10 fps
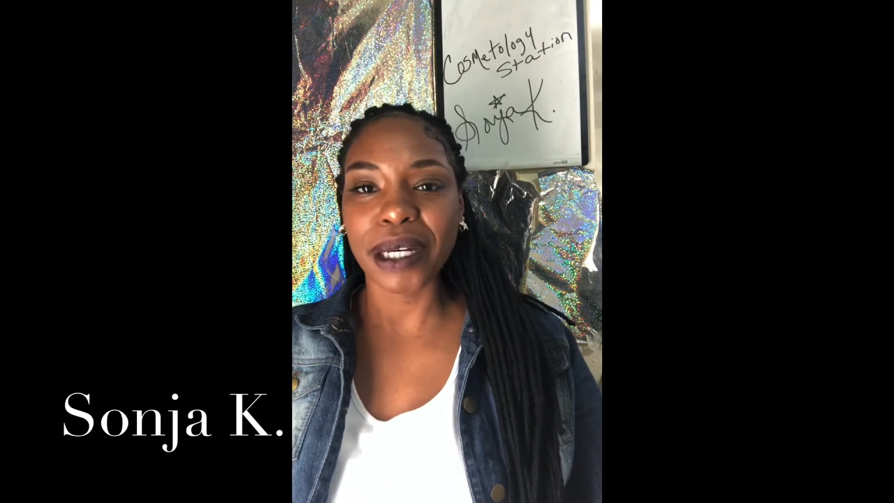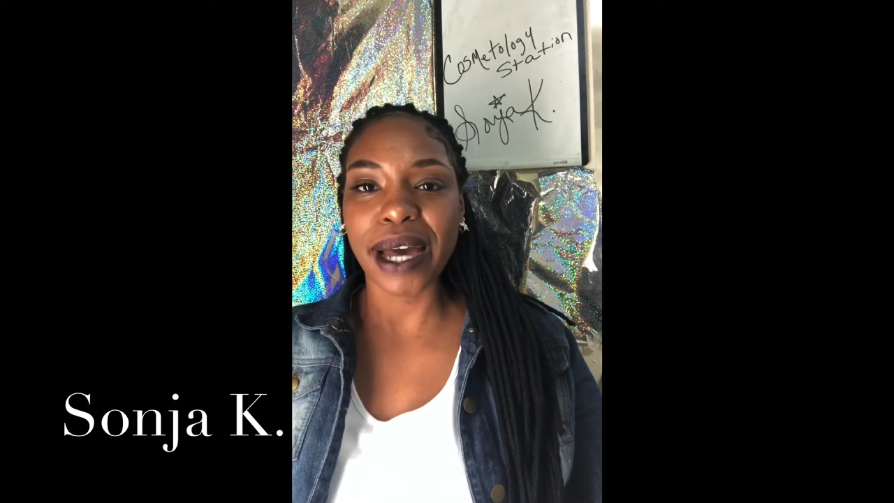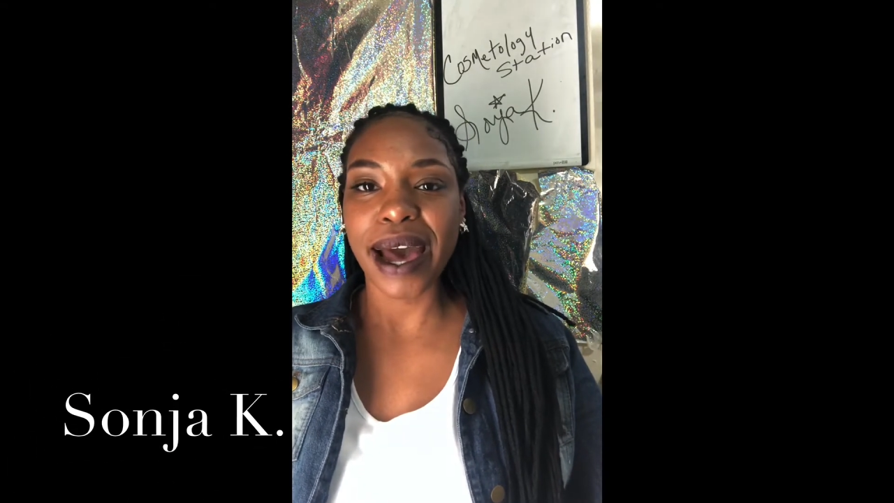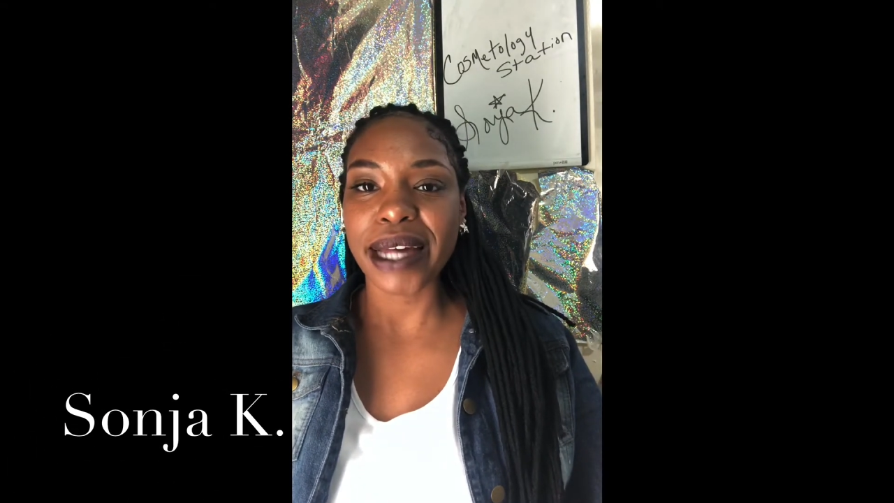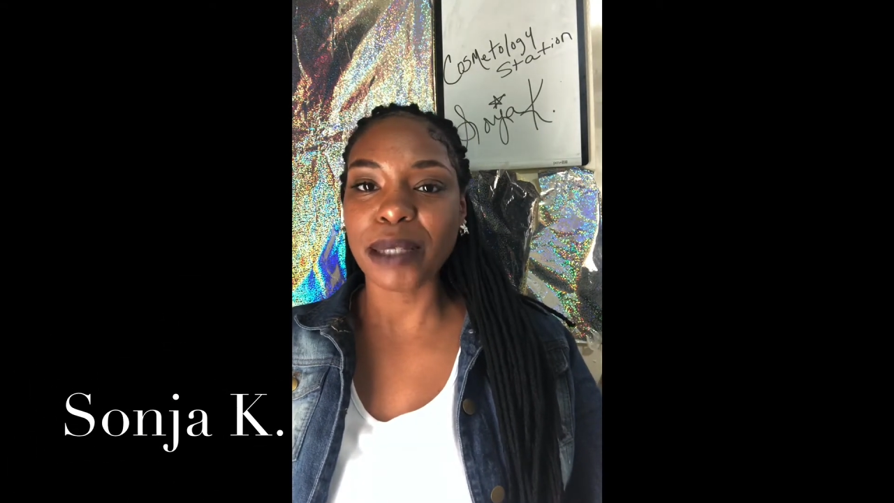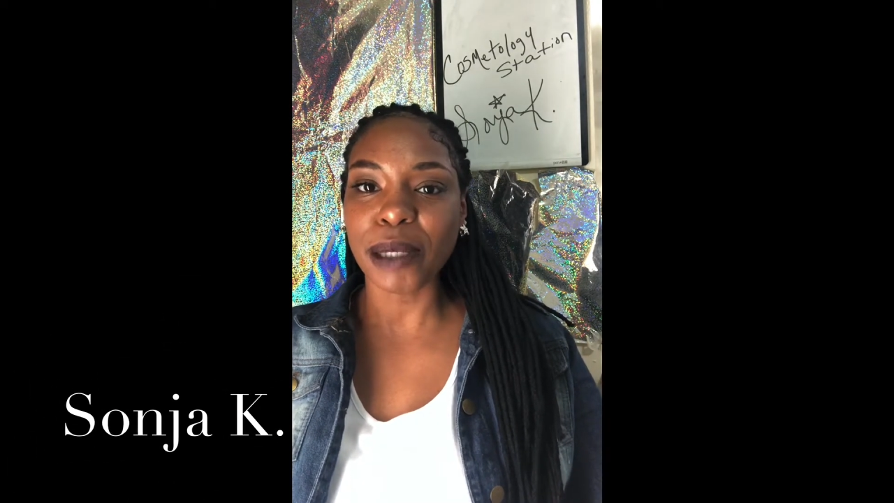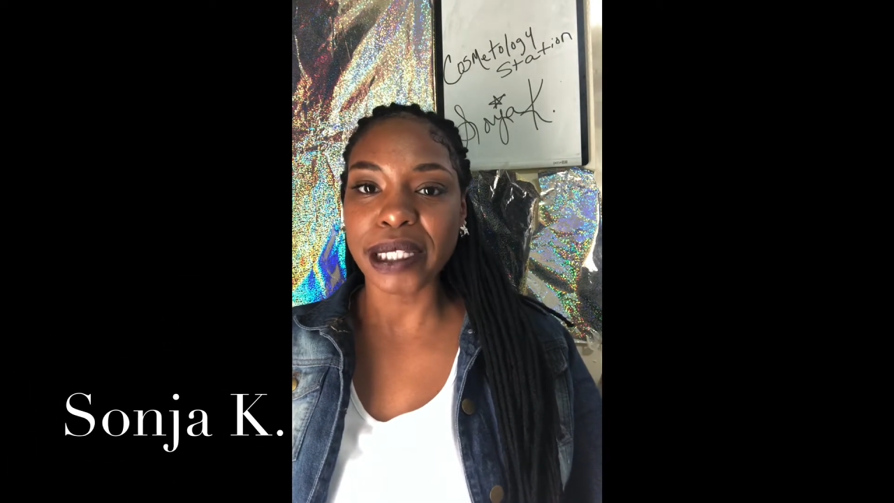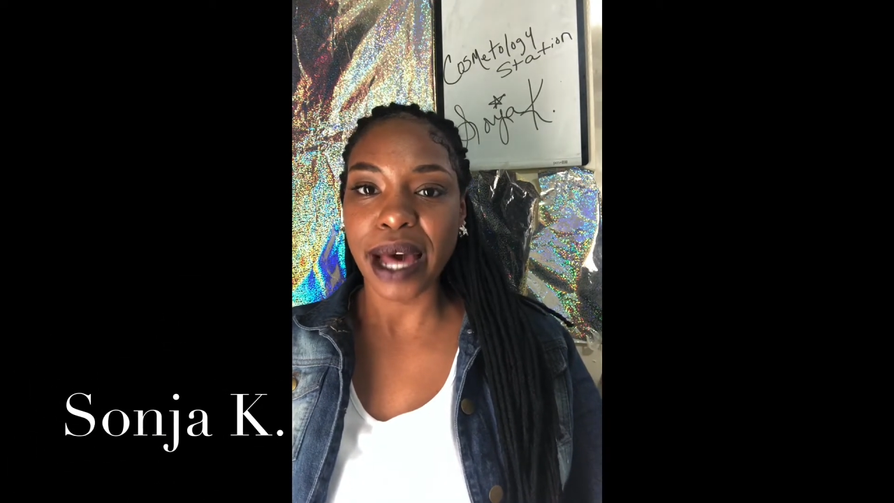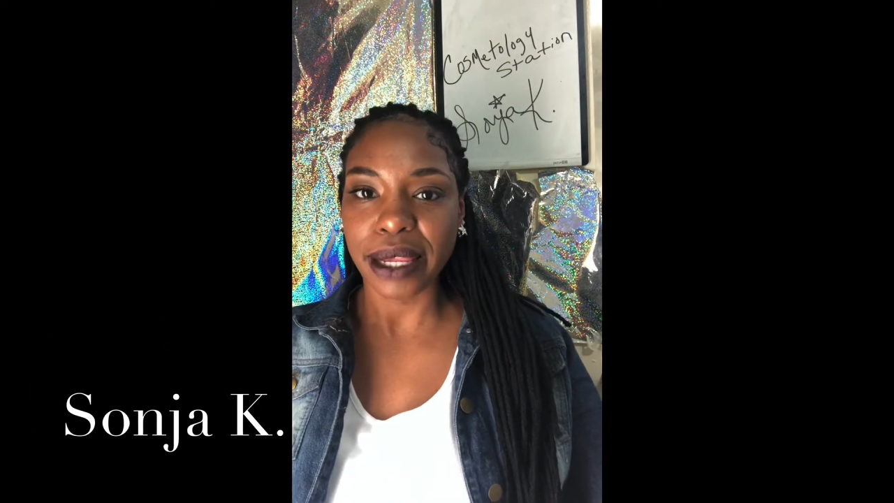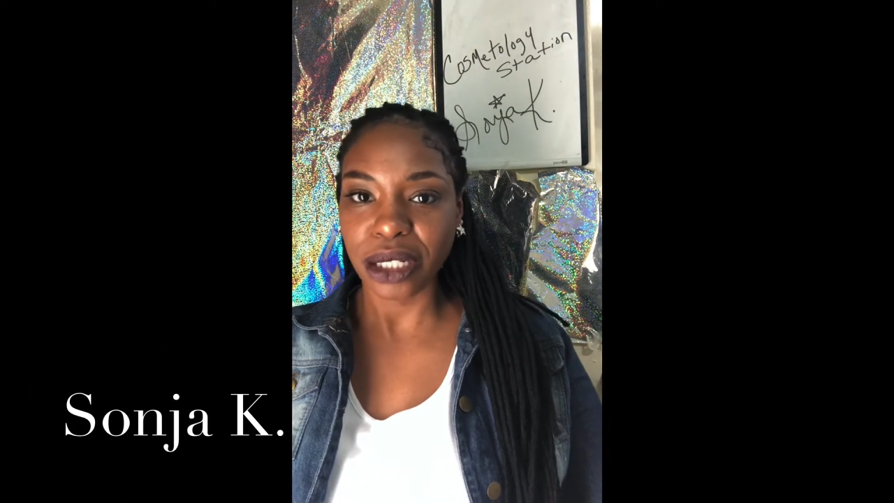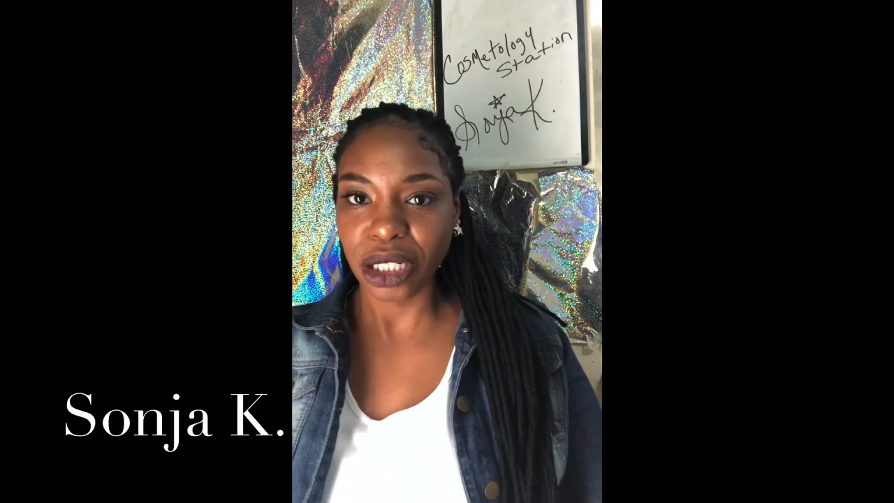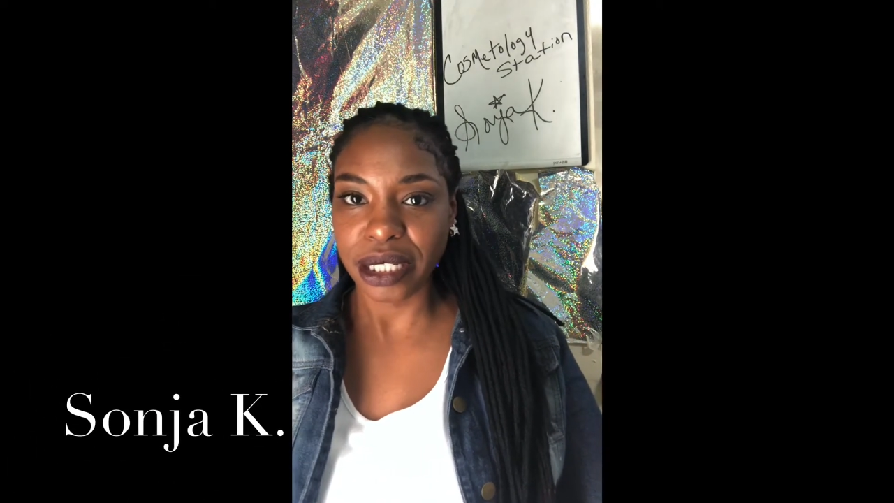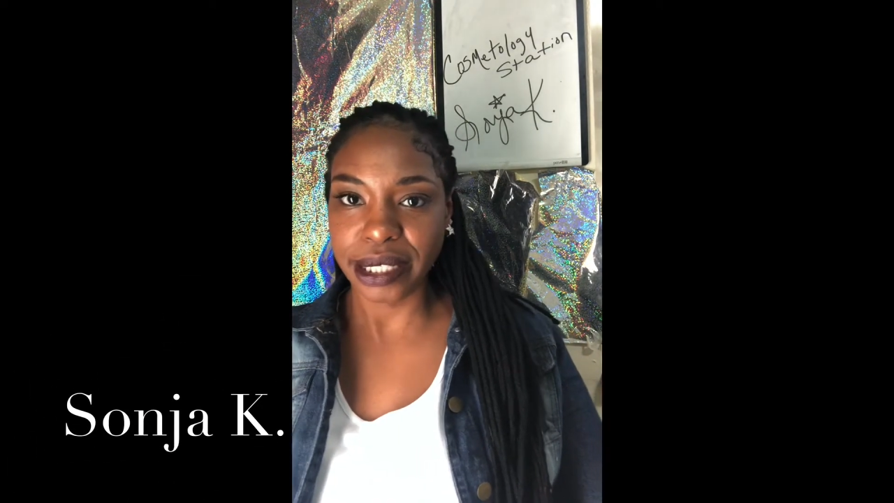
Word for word: to Cosmetology